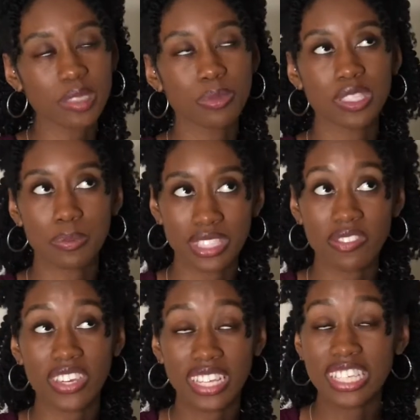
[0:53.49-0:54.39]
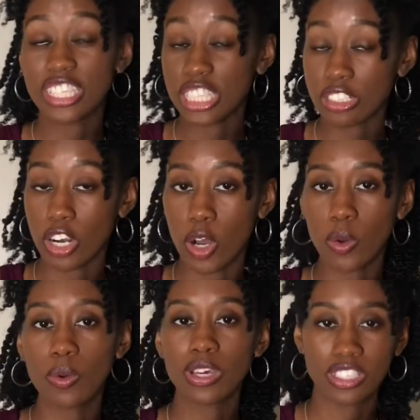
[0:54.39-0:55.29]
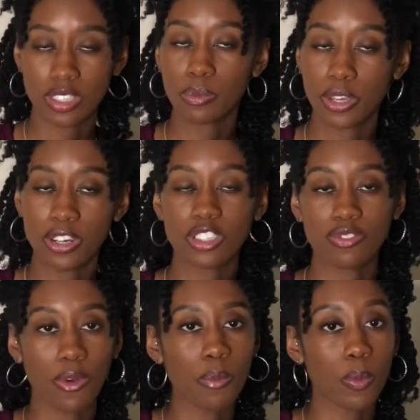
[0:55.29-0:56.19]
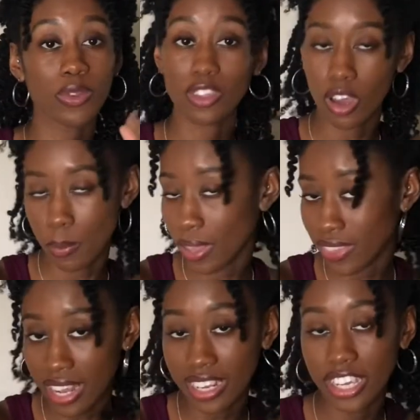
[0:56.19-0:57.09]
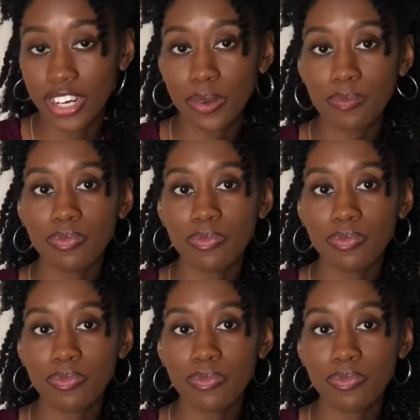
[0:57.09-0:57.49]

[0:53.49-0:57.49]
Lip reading: specifically 0 is the purest form, but we'll talk about that later.